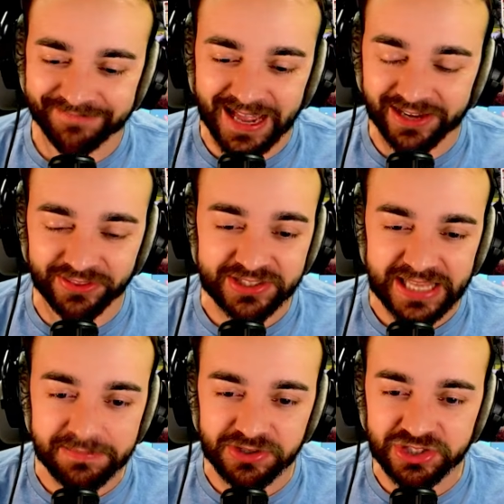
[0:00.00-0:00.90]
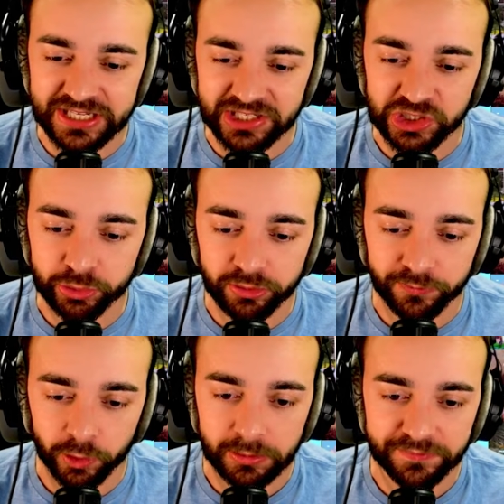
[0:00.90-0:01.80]
this game just didn't do it
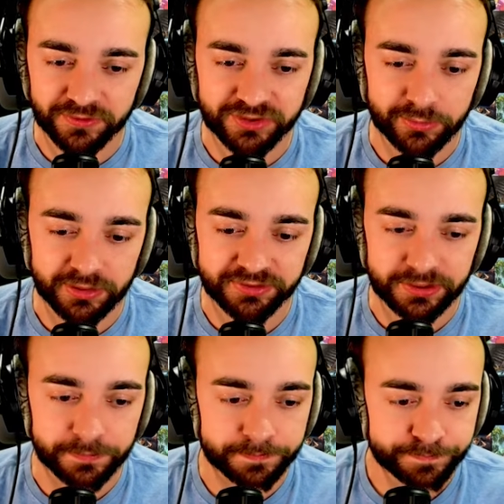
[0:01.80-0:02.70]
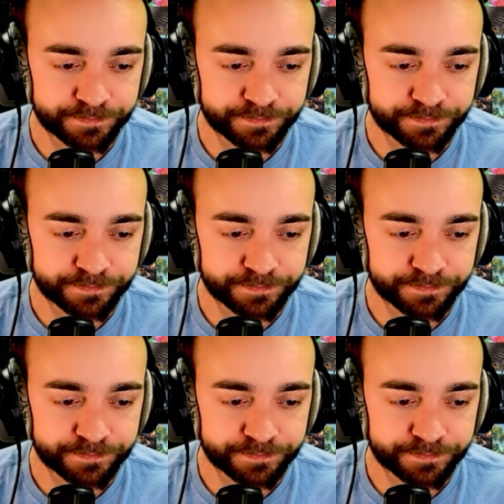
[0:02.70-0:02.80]
for me for some reason.